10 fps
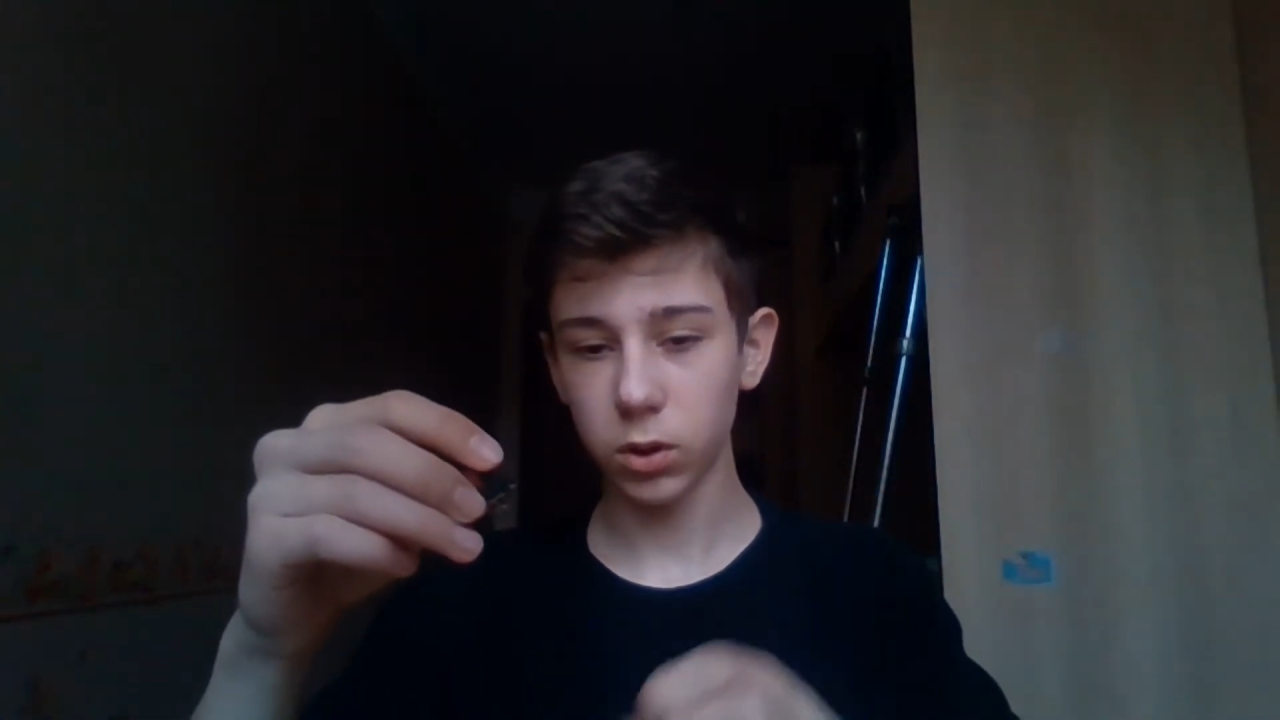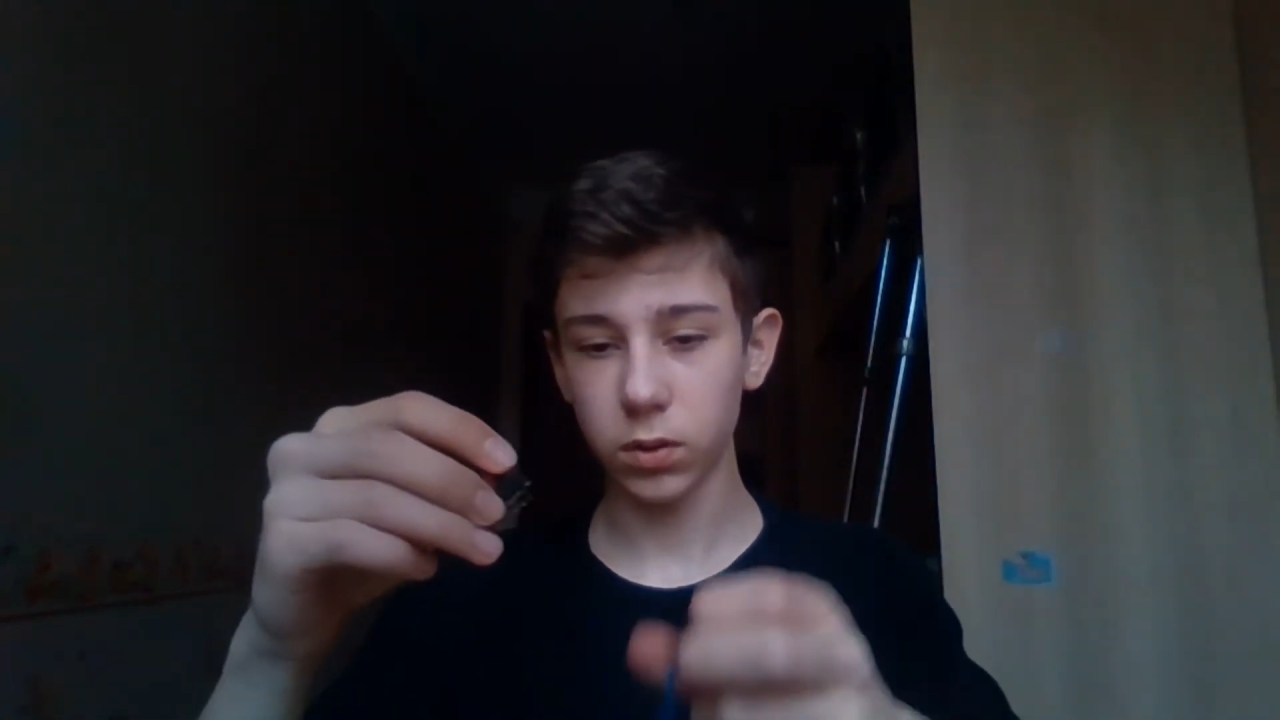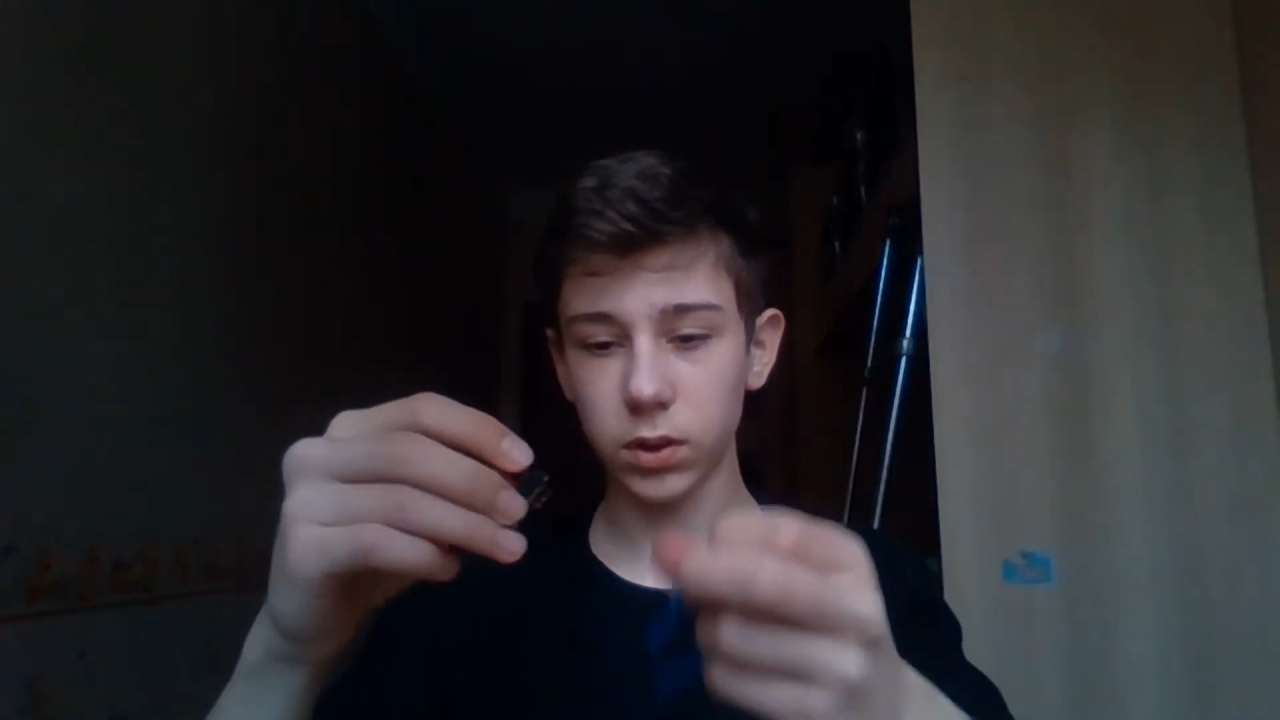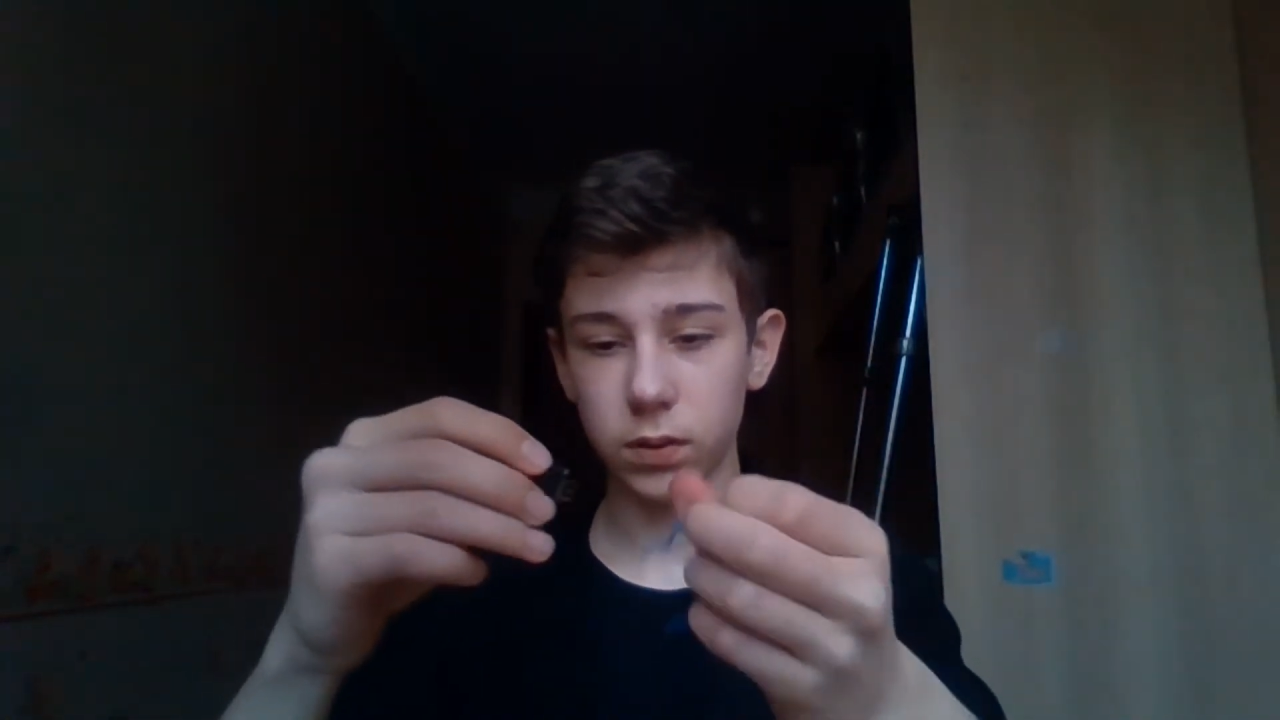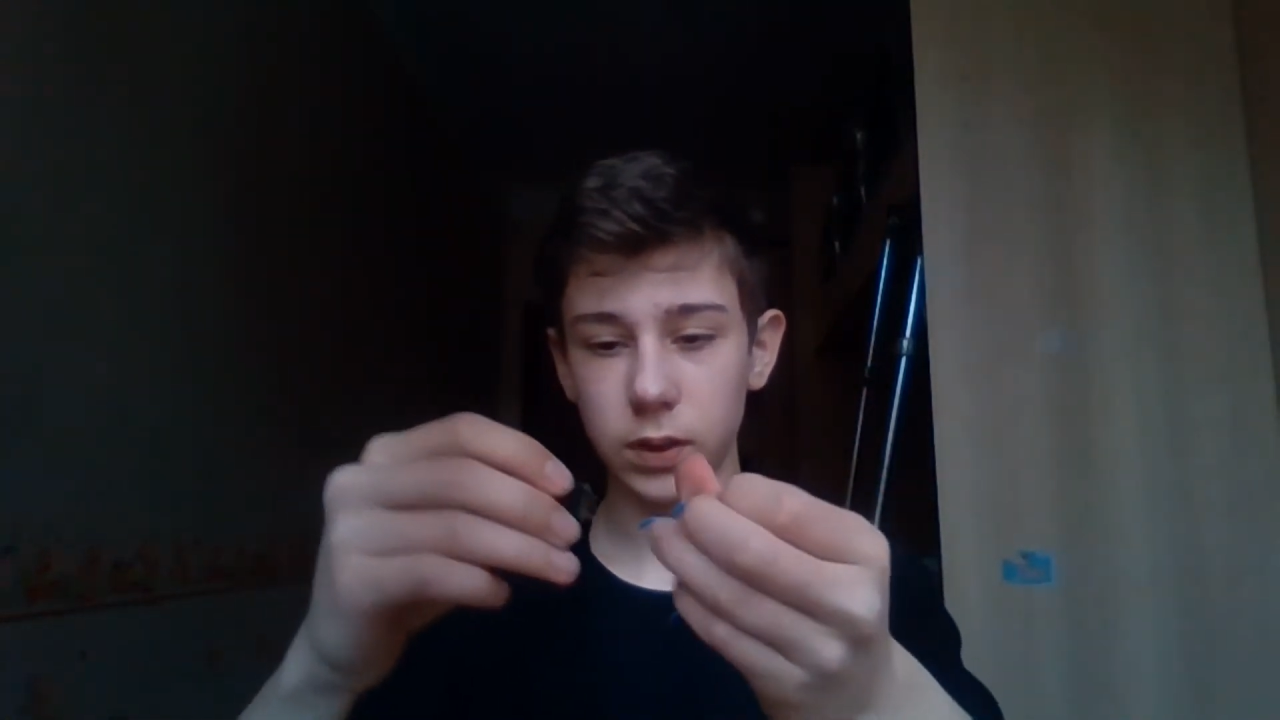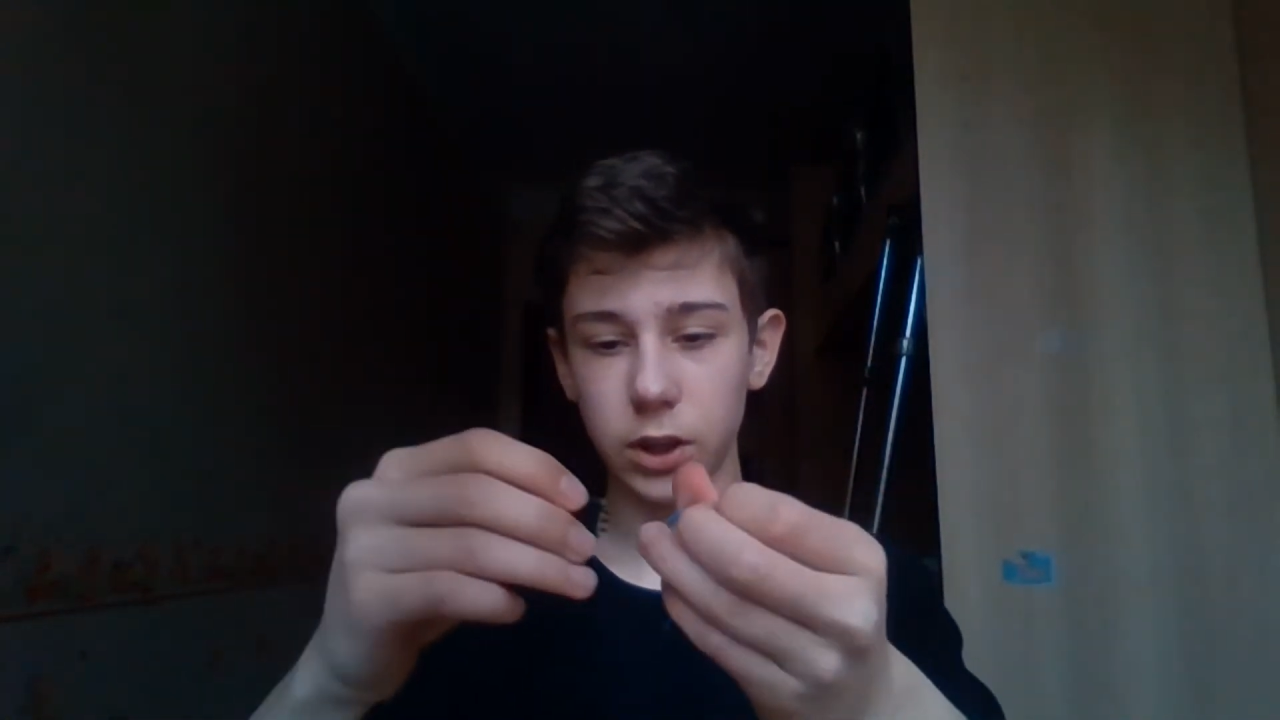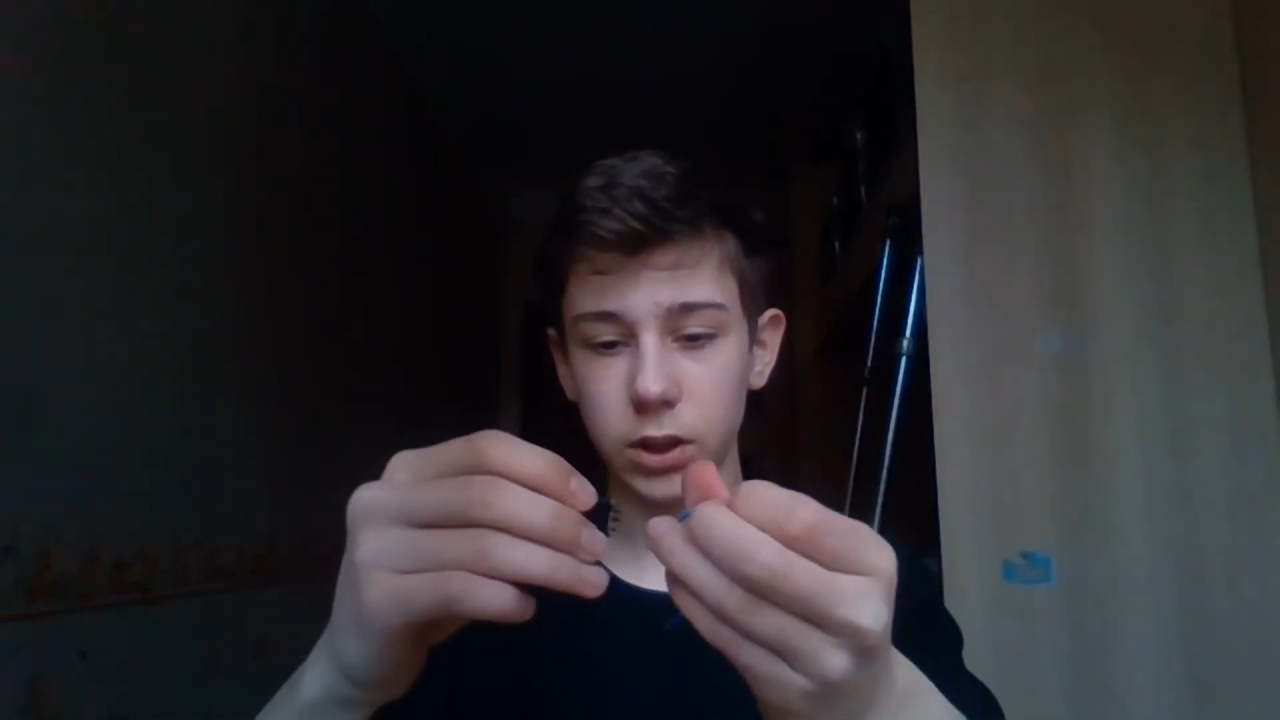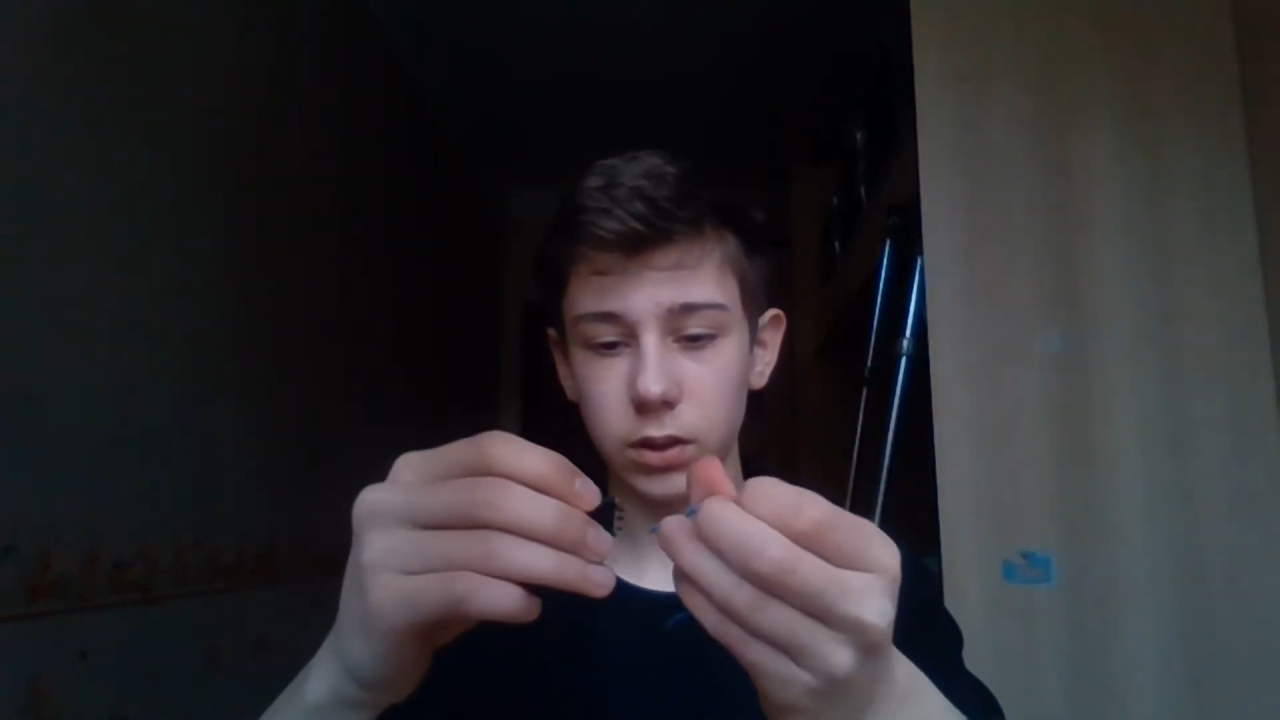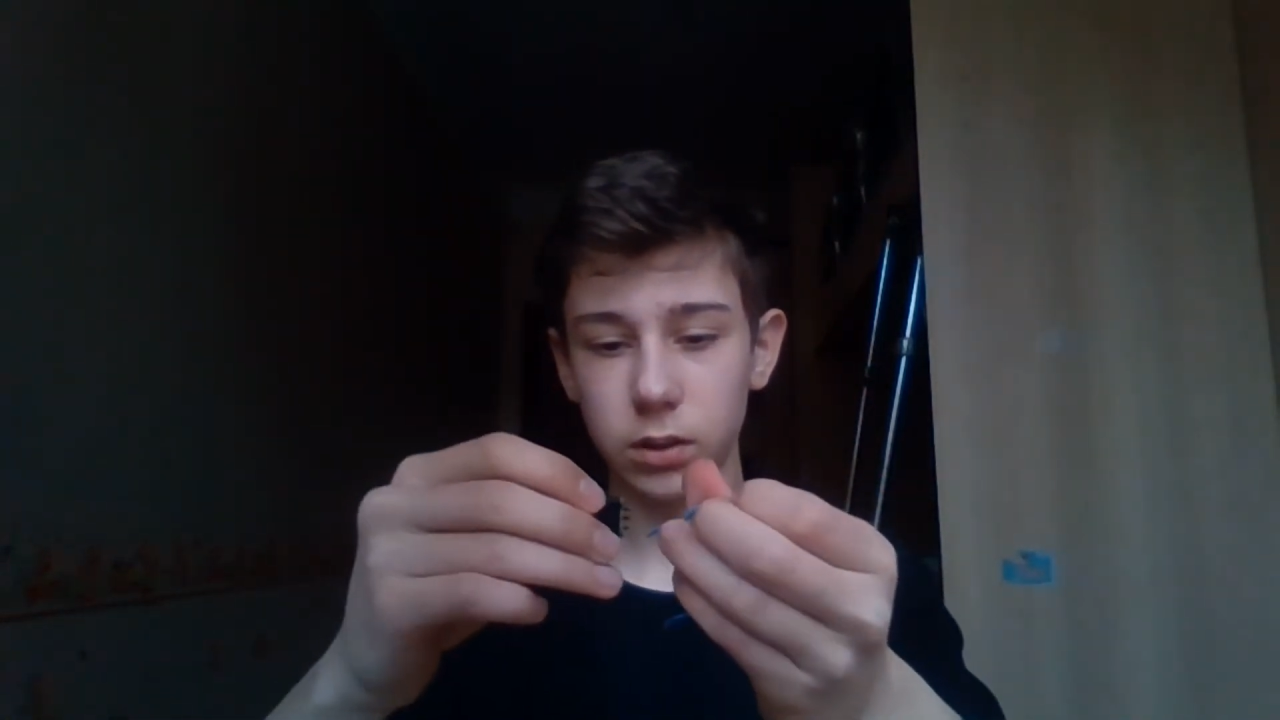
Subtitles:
of switch.